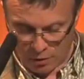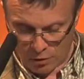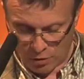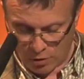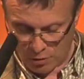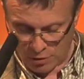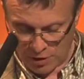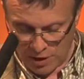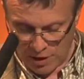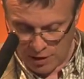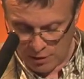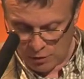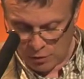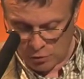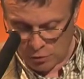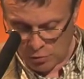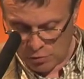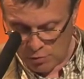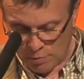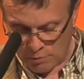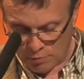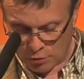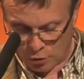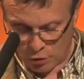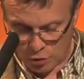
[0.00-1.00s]
according
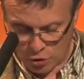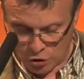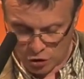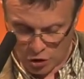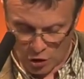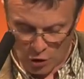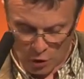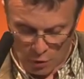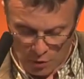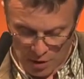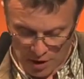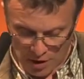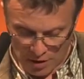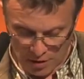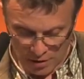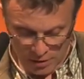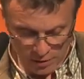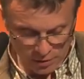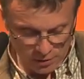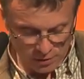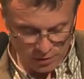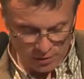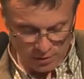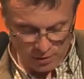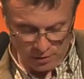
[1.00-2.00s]
to production
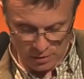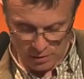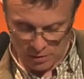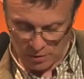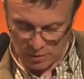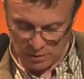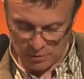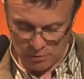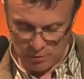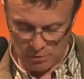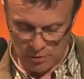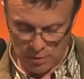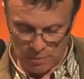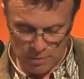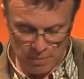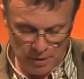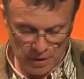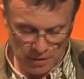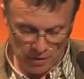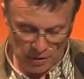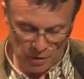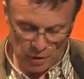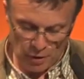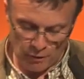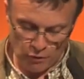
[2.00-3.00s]
areas, to the
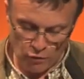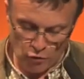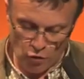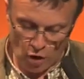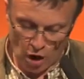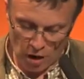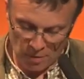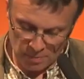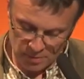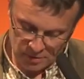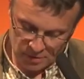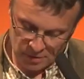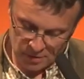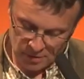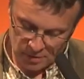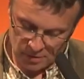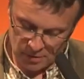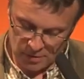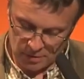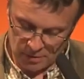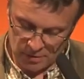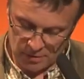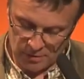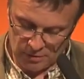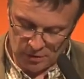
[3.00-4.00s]
period of crops,
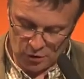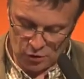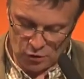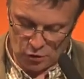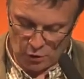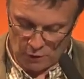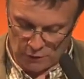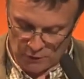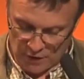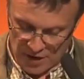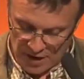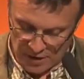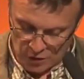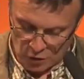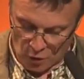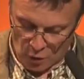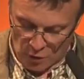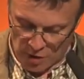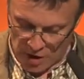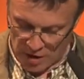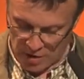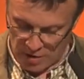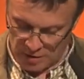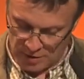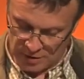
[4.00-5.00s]
the surface
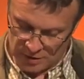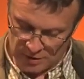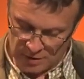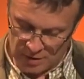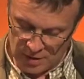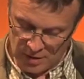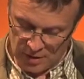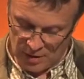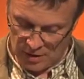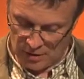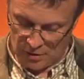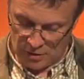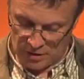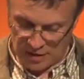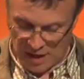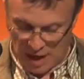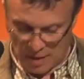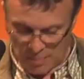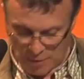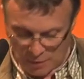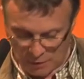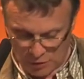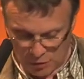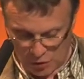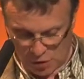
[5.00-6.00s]
areas, the
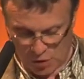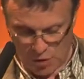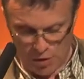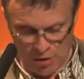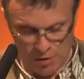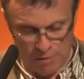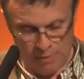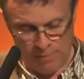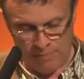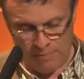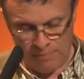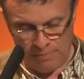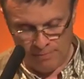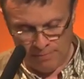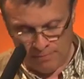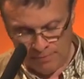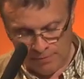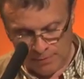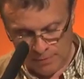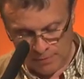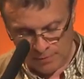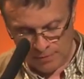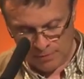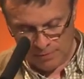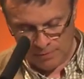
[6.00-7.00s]
type of soil,
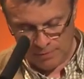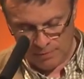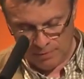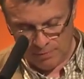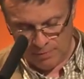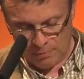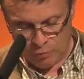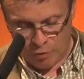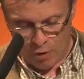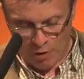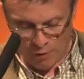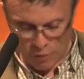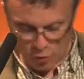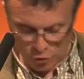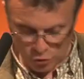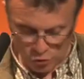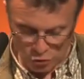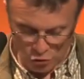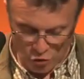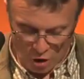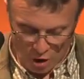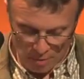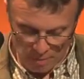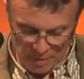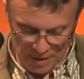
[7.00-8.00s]
previous
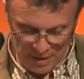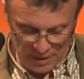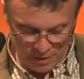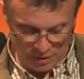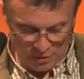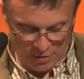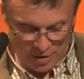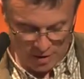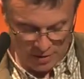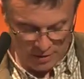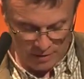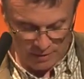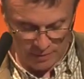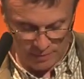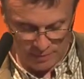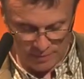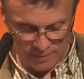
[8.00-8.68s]
crop, and so on.